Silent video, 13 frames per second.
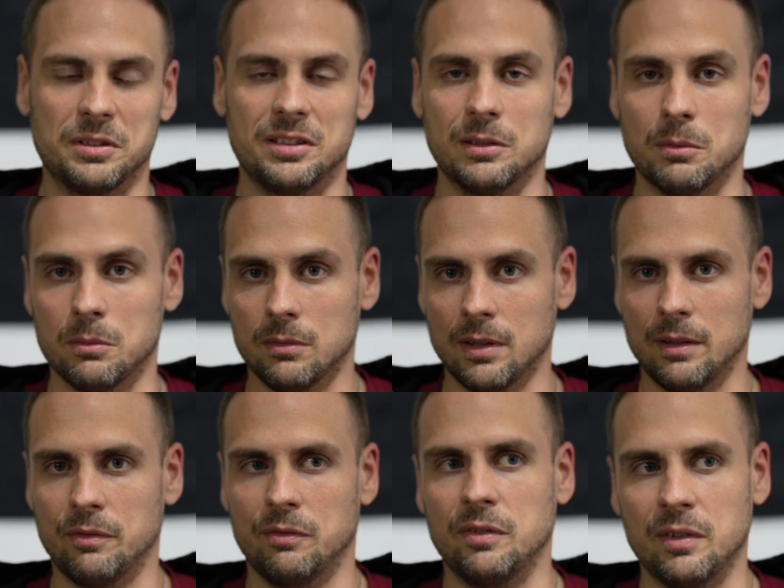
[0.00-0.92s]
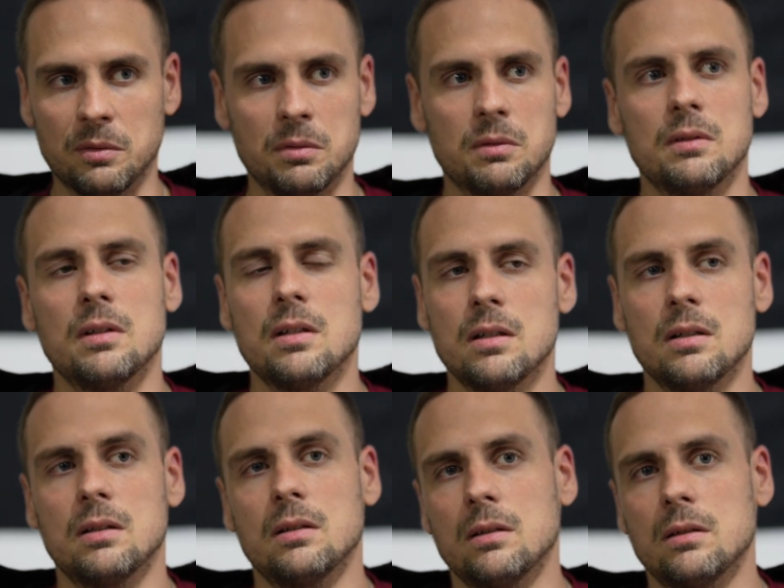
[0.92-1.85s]
I'm still, I feel,
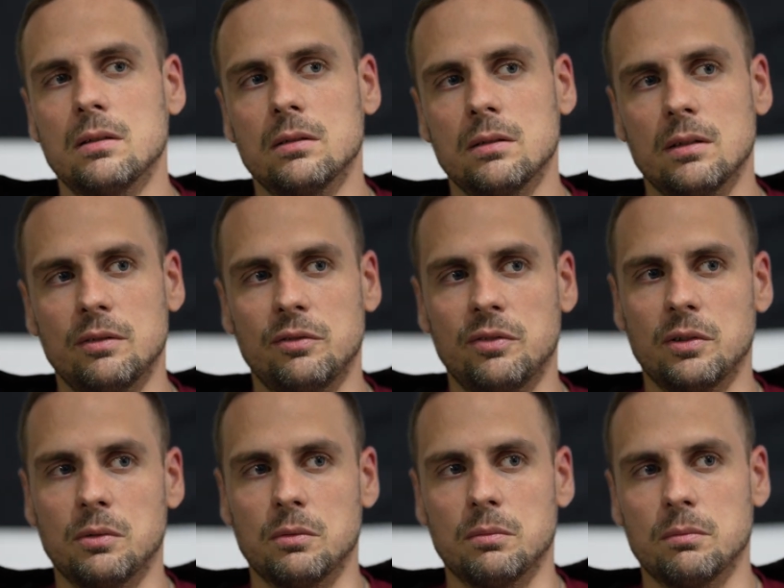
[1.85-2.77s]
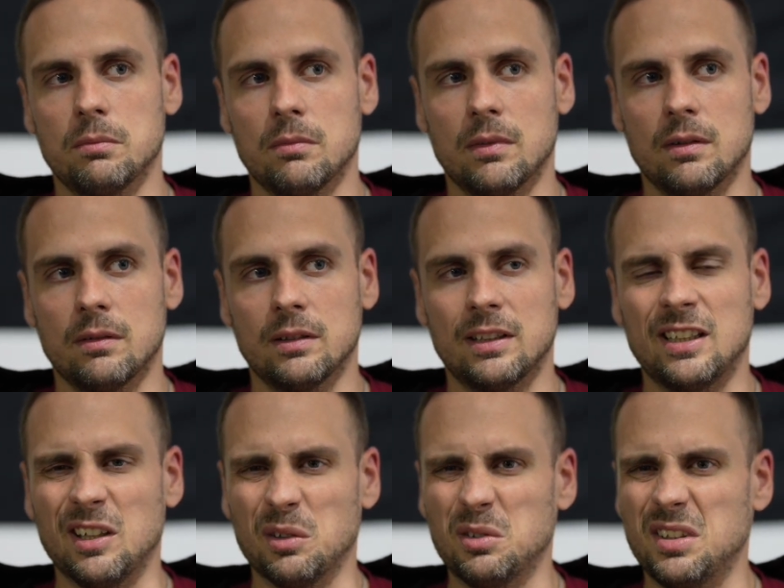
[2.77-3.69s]
I feel
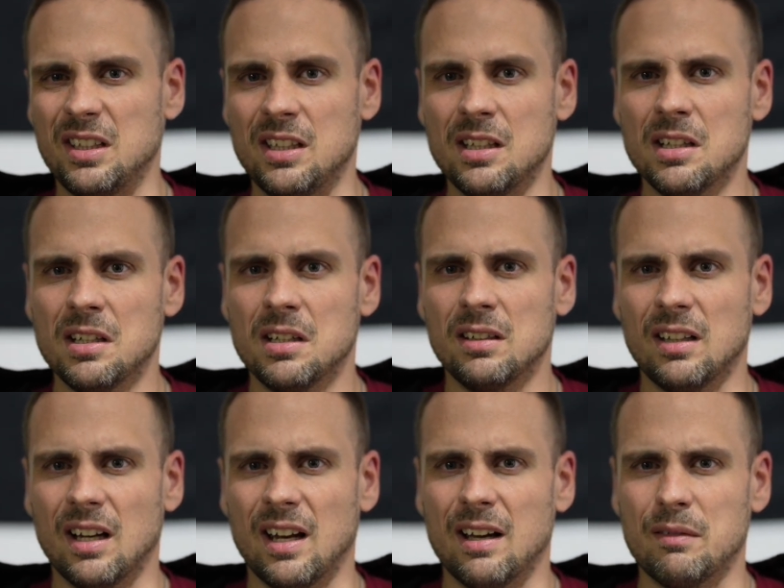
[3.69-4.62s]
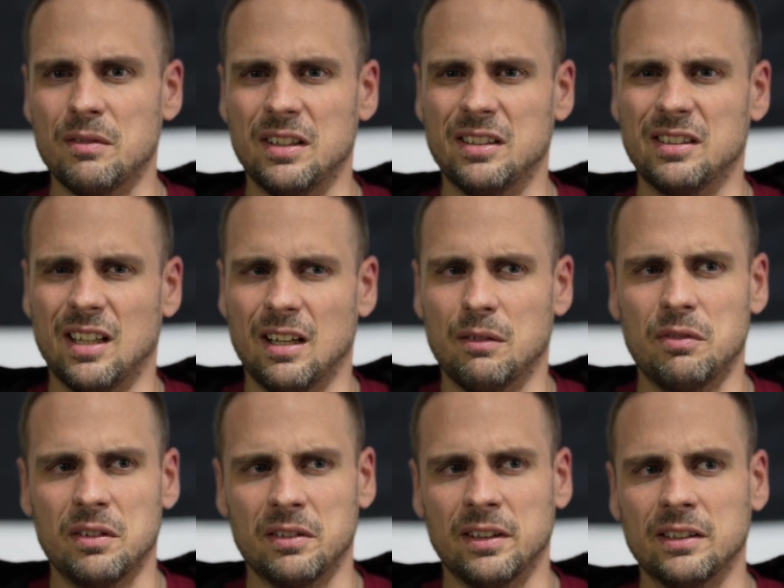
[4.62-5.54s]
guilty that I have these sad
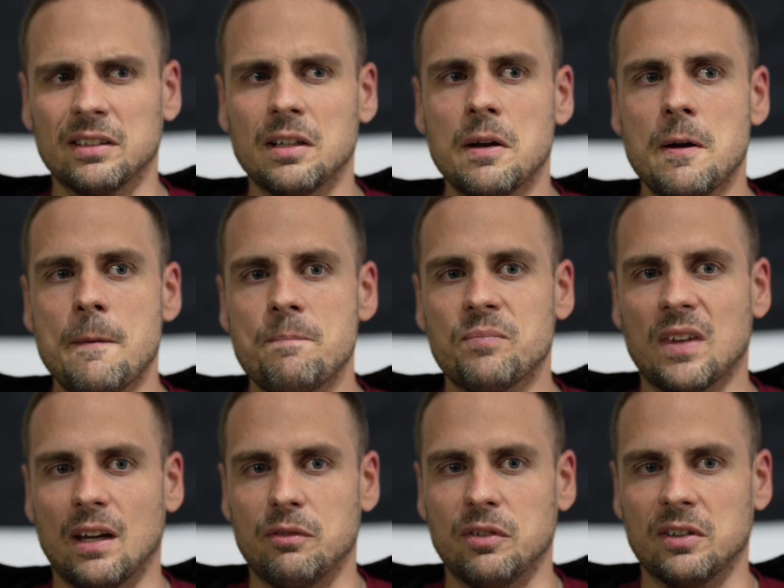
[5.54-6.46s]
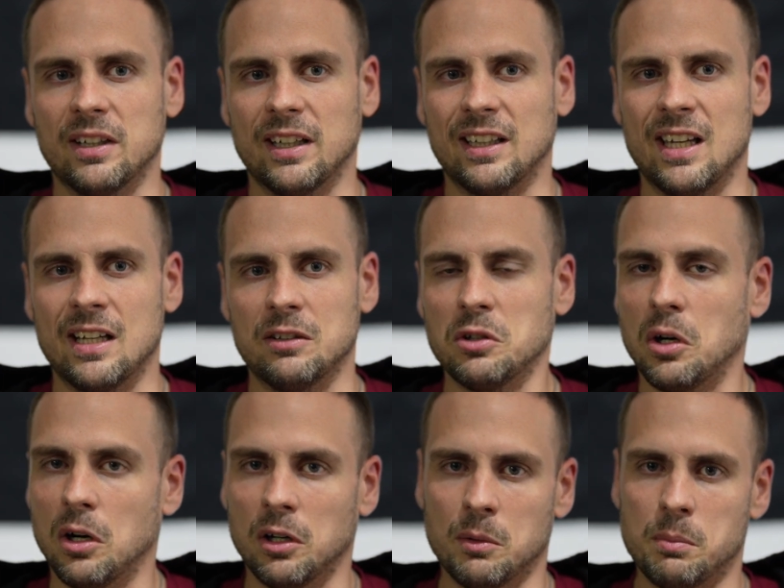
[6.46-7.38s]
feelings. I feel like I can't
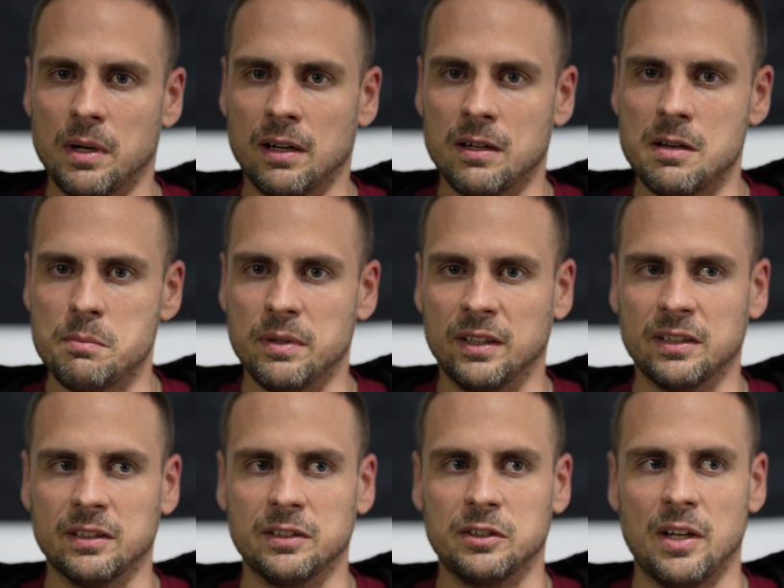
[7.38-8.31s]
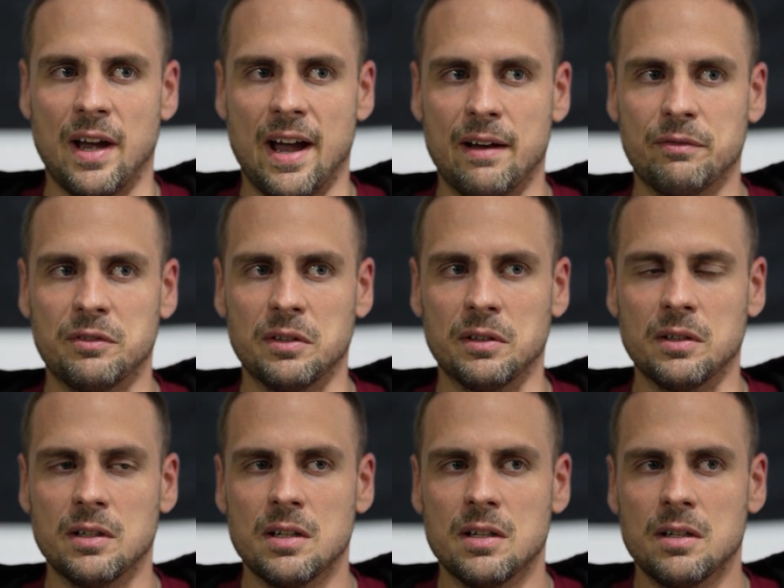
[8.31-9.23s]
talk about it because you have to,
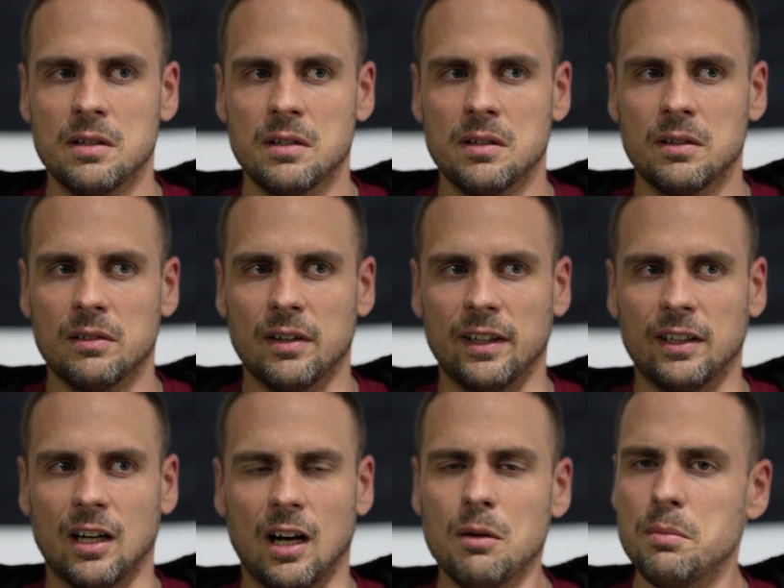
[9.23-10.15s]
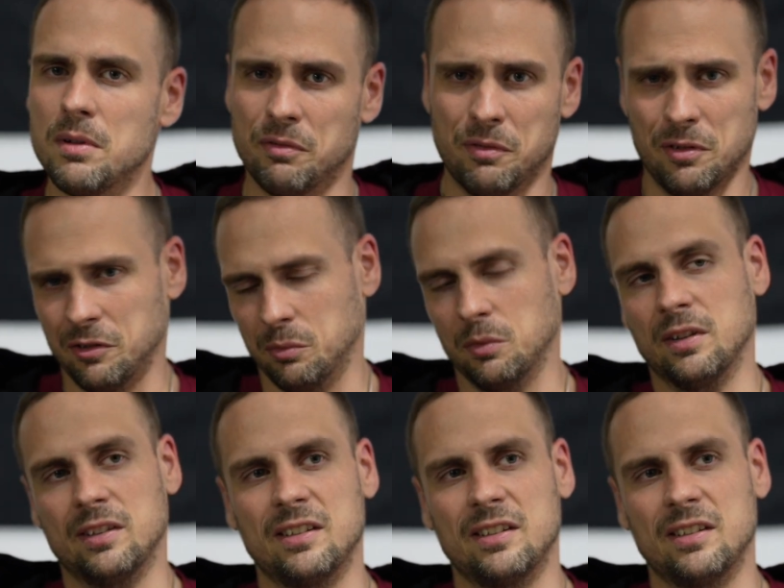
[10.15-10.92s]
like, I'll be the first one to